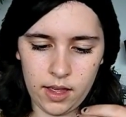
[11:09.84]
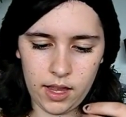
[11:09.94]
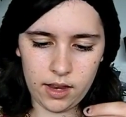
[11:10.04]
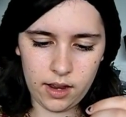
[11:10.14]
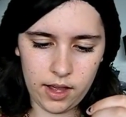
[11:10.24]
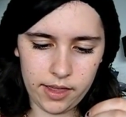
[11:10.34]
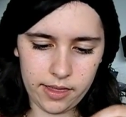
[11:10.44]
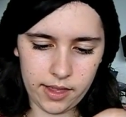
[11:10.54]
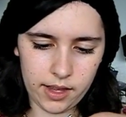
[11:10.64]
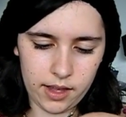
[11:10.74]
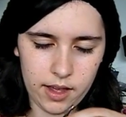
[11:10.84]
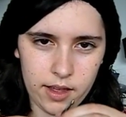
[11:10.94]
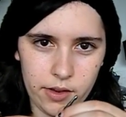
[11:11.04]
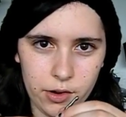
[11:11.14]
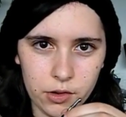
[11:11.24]
And I think I
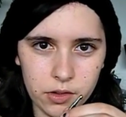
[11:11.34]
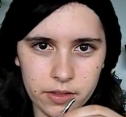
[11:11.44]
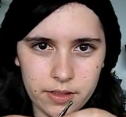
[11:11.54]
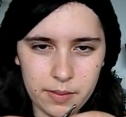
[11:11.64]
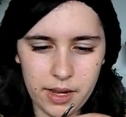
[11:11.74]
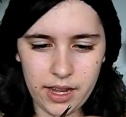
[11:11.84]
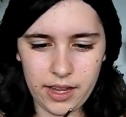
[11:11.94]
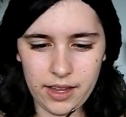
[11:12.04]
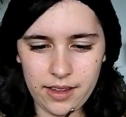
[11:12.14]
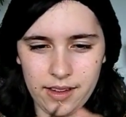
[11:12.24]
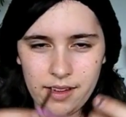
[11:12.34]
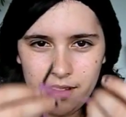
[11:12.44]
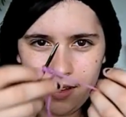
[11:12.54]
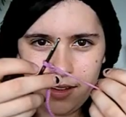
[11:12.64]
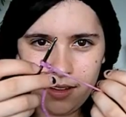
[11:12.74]
hold my
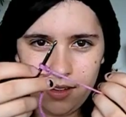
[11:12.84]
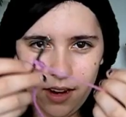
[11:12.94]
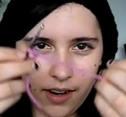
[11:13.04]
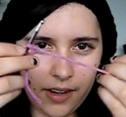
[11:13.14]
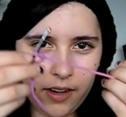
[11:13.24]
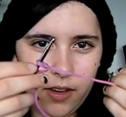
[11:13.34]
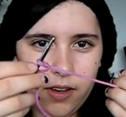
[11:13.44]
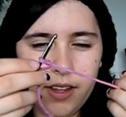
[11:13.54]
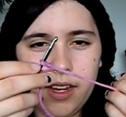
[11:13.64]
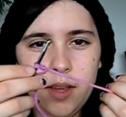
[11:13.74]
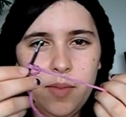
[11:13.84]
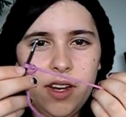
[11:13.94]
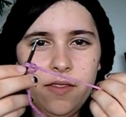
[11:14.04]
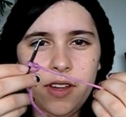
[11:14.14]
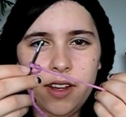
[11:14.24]
yarn and hook in a
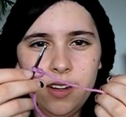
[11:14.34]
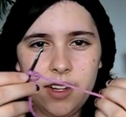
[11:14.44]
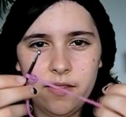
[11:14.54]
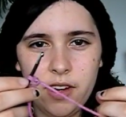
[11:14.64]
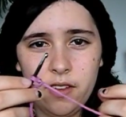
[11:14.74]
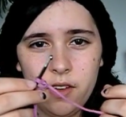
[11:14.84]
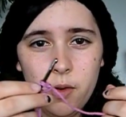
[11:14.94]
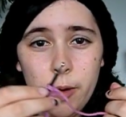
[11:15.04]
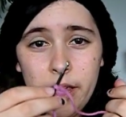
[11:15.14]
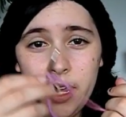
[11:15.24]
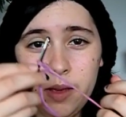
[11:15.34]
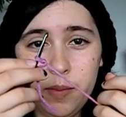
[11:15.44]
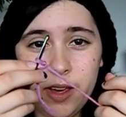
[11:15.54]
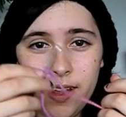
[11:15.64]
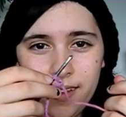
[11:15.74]
bit of an unconventional way,
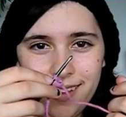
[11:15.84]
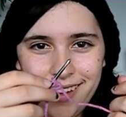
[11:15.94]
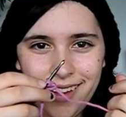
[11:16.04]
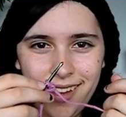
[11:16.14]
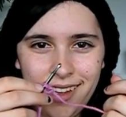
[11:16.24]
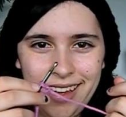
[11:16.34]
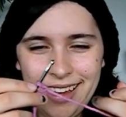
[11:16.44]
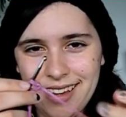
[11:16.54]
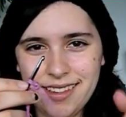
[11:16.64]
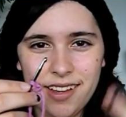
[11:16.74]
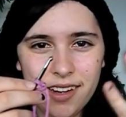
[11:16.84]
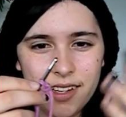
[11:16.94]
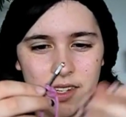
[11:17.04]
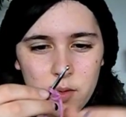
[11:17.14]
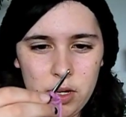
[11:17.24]
but as long
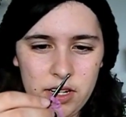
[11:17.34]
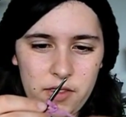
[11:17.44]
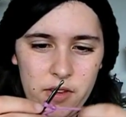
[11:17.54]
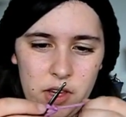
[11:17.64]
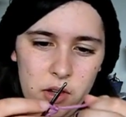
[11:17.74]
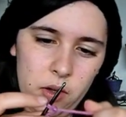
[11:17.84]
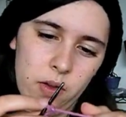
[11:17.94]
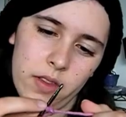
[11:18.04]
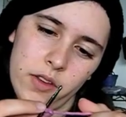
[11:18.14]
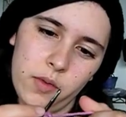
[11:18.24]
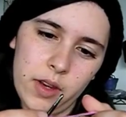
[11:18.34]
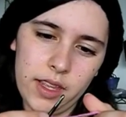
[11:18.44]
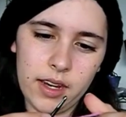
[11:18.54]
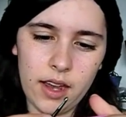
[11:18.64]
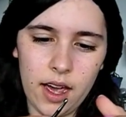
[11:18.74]
as it works for you, there's
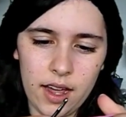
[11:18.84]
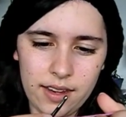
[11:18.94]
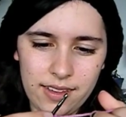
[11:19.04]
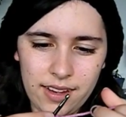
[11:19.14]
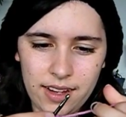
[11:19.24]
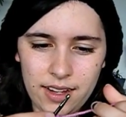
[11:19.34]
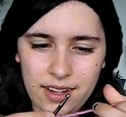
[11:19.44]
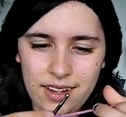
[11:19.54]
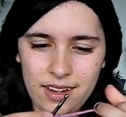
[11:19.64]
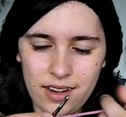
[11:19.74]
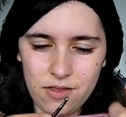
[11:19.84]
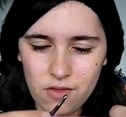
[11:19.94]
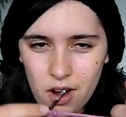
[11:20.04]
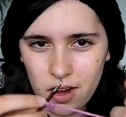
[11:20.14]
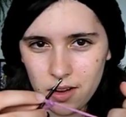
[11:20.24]
really not
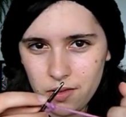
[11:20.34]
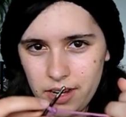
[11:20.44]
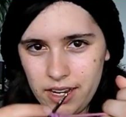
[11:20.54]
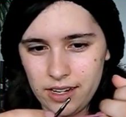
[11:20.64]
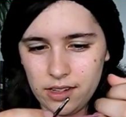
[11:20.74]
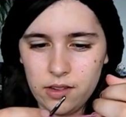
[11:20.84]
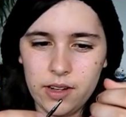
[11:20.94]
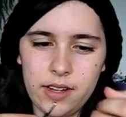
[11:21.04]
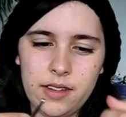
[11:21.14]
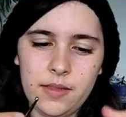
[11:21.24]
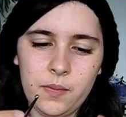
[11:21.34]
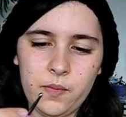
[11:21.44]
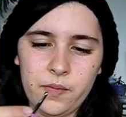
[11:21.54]
a wrong way to do it.